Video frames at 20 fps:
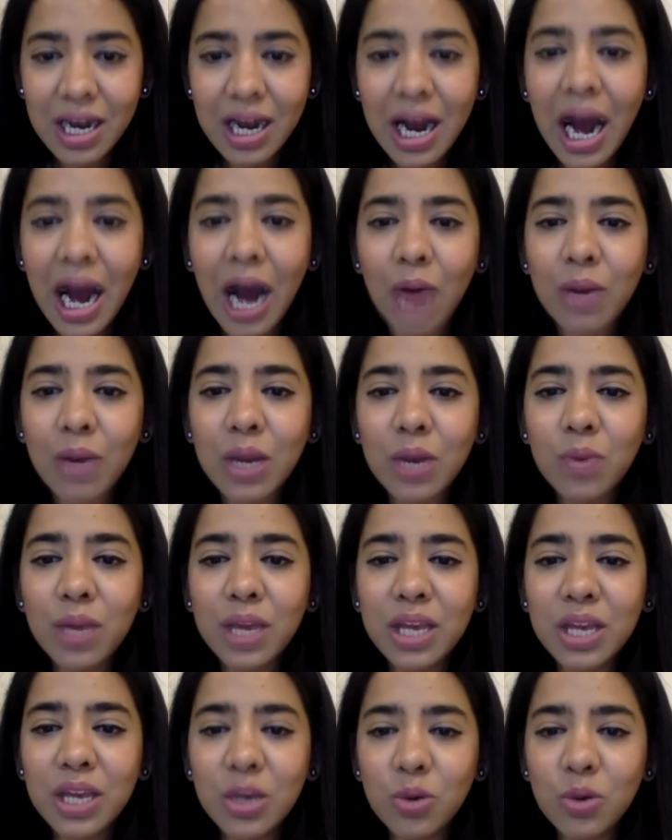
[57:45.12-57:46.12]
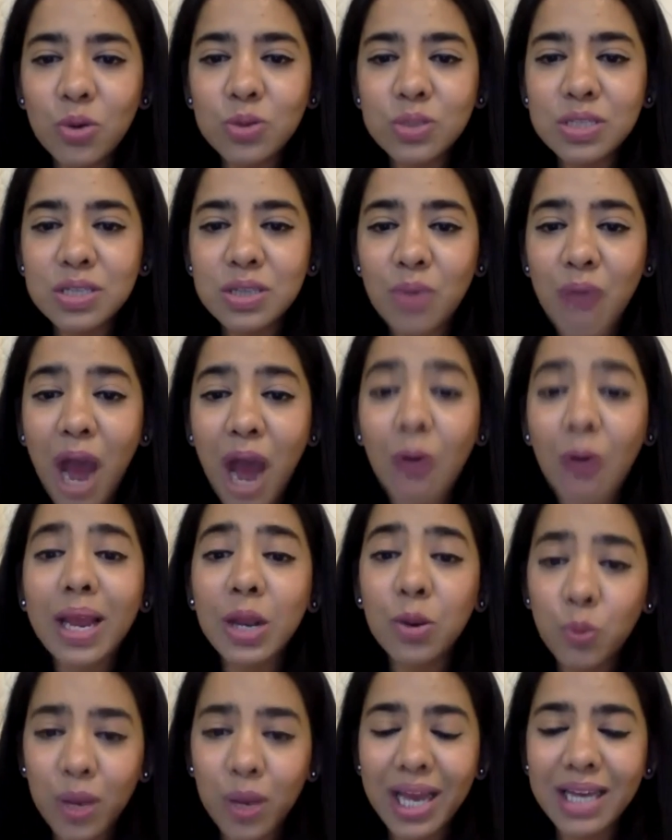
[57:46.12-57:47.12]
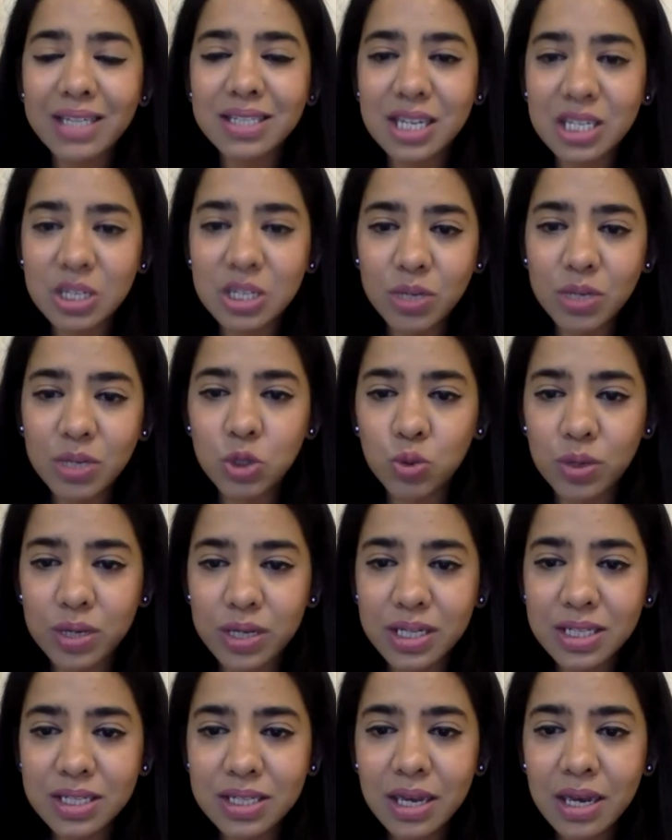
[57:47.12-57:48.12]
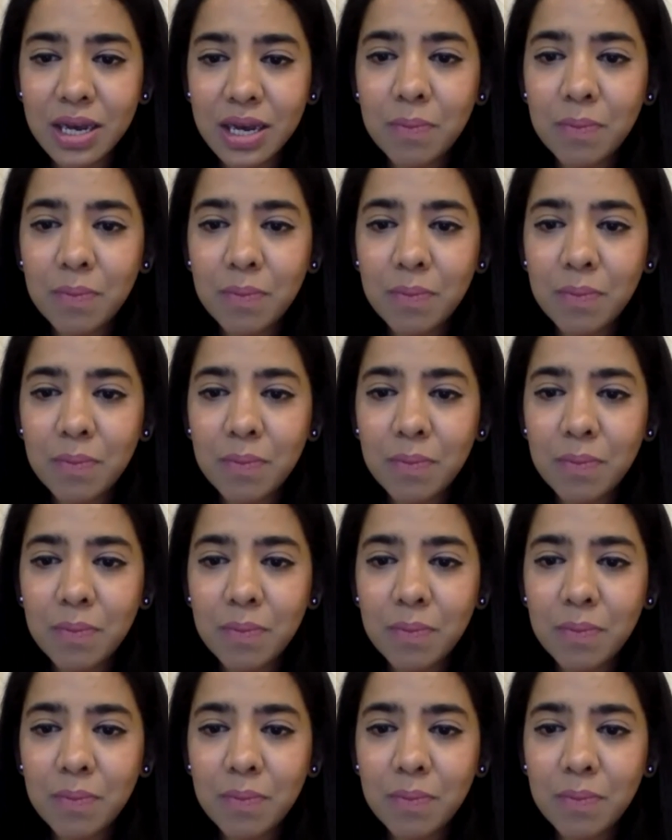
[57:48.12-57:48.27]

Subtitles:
How can we as individuals